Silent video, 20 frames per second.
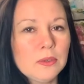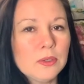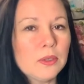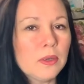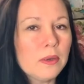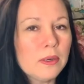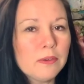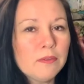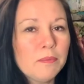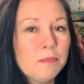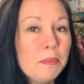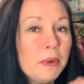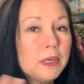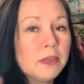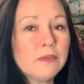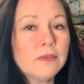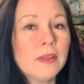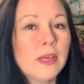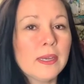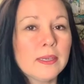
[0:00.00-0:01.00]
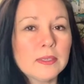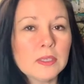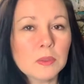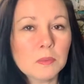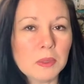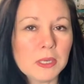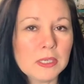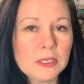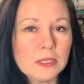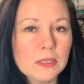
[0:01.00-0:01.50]
So if butterflies
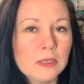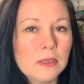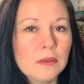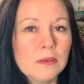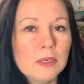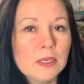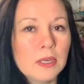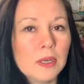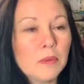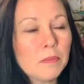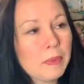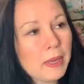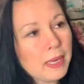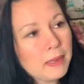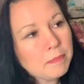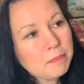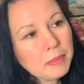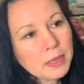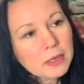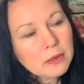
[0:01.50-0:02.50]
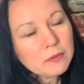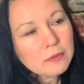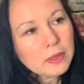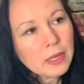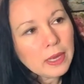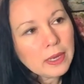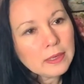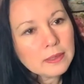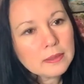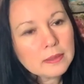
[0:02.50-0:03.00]
speak to you, you know, paint
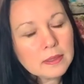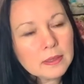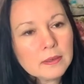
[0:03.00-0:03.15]
butterflies.